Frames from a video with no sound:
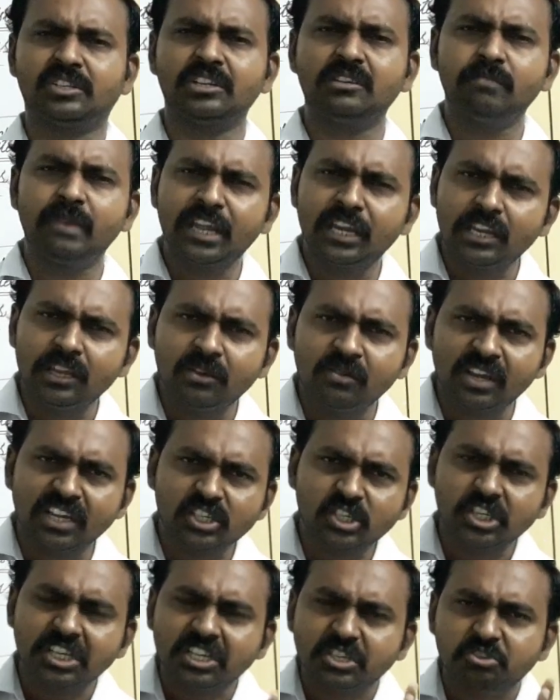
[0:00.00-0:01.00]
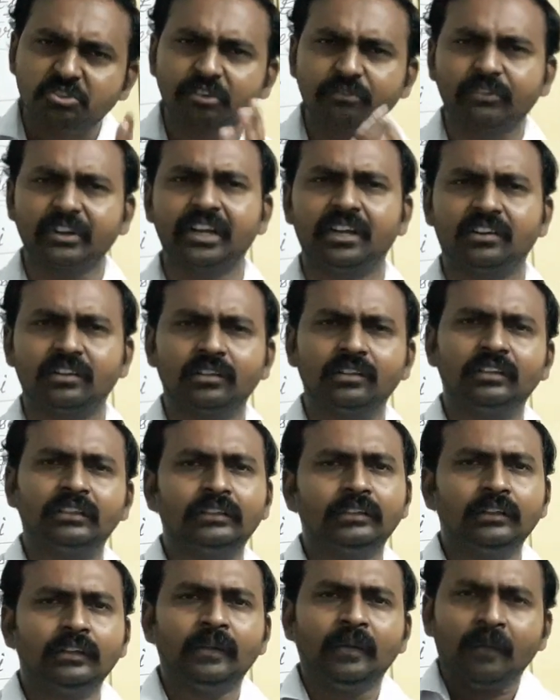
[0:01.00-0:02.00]
In many ways, she is different.
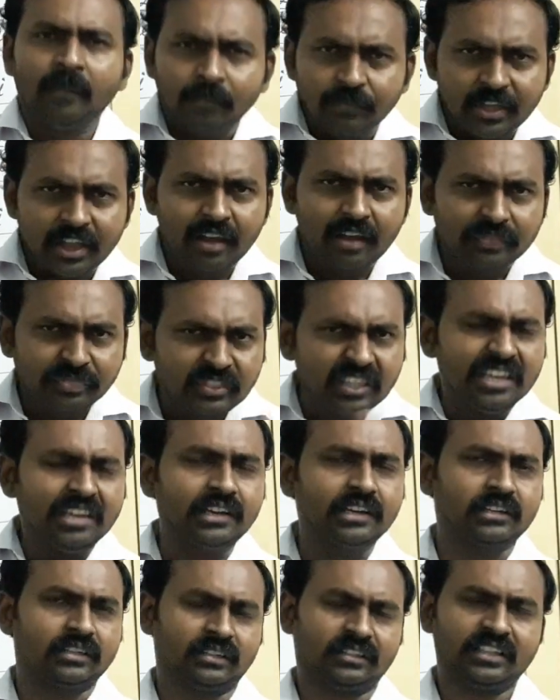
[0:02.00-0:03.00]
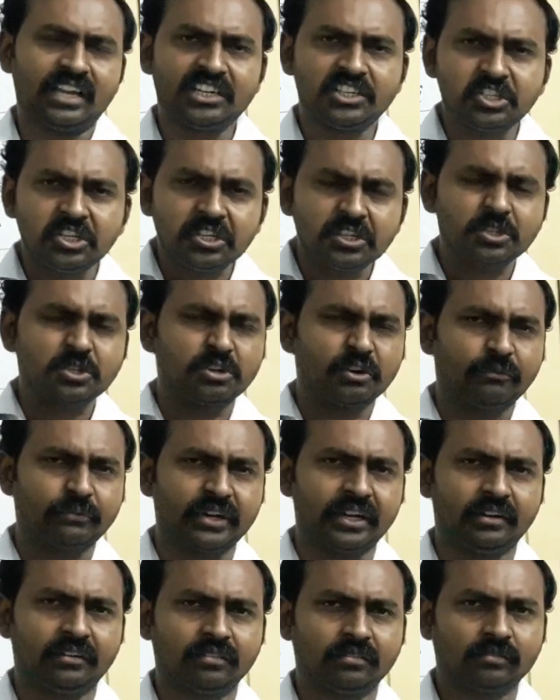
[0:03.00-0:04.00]
They think that she is
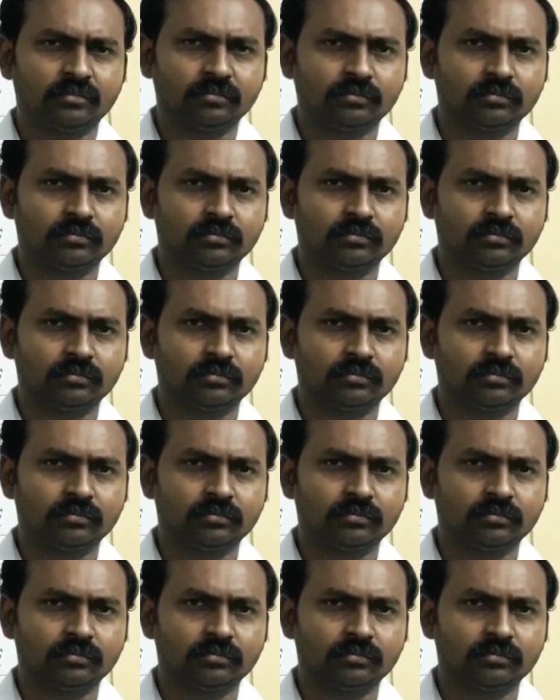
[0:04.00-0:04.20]
different.